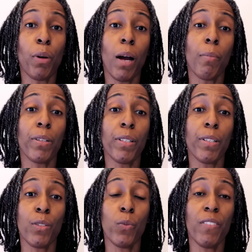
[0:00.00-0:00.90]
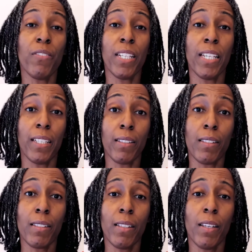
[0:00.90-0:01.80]
properties we
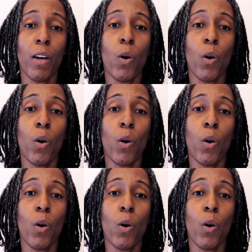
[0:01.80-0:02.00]
financed,